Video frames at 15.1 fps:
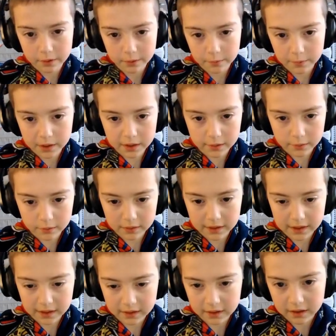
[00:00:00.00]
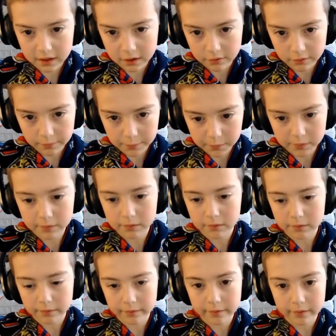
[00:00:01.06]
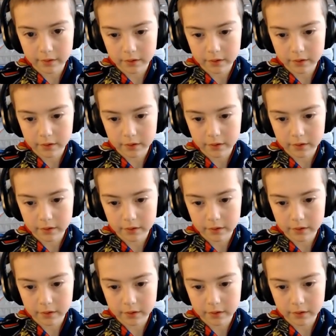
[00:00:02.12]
we do that, I'll remove